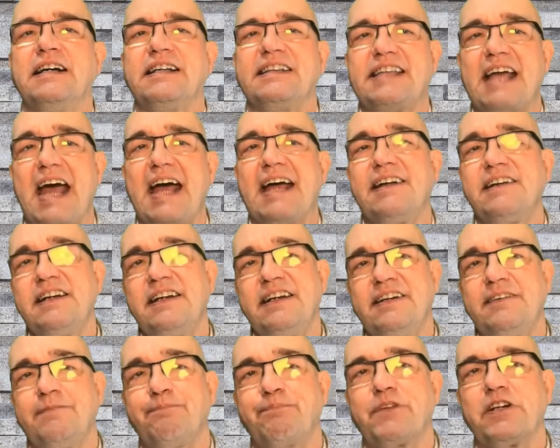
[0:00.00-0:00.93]

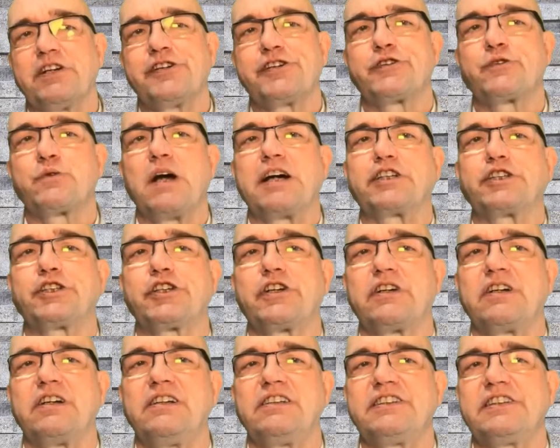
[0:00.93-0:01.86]
then
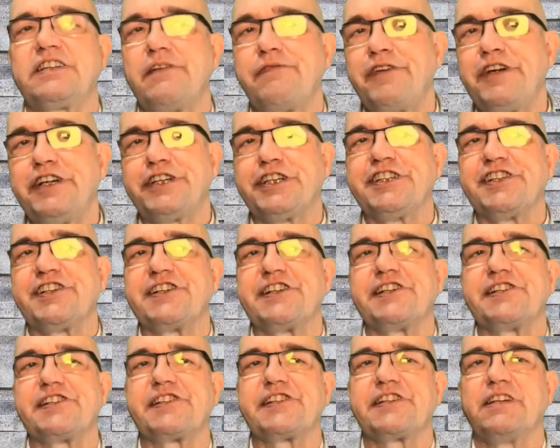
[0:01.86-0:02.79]
structural
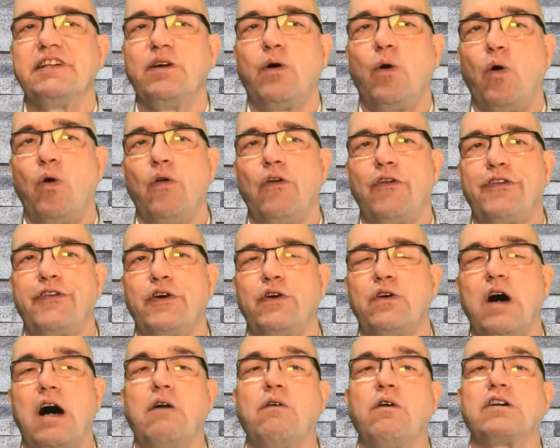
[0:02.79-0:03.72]
deficiencies.
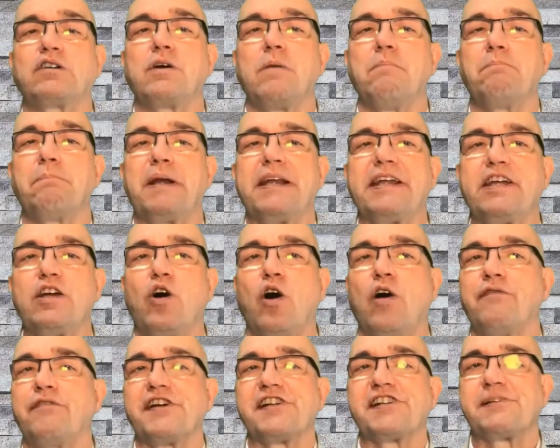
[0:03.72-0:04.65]
Although our company
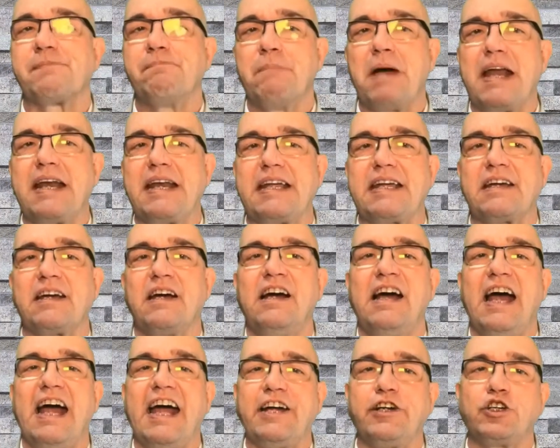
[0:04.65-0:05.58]
offers many
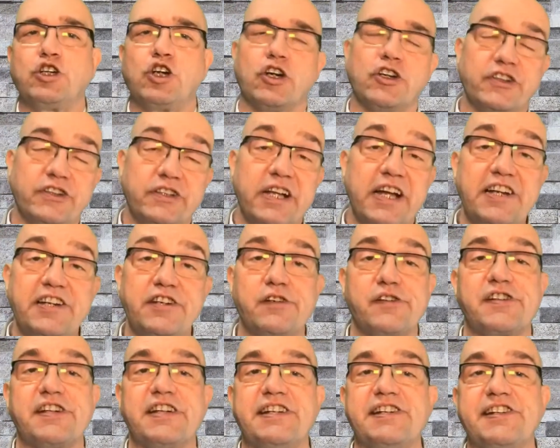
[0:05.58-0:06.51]
and
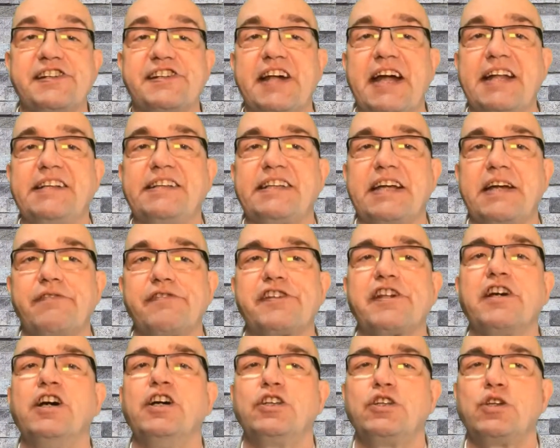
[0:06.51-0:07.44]
continuous
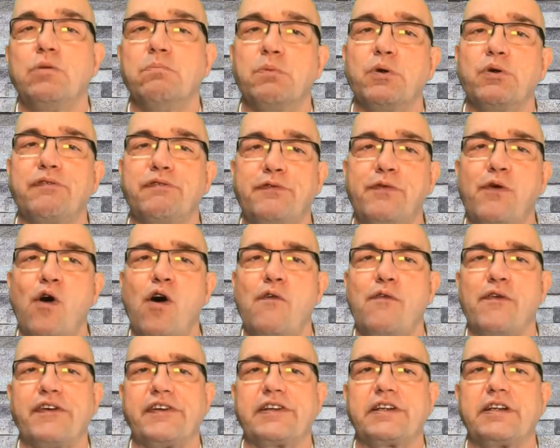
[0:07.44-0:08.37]
incentives to move
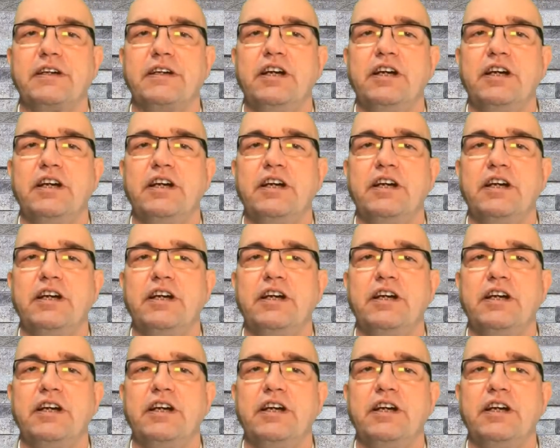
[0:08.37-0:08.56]
forward.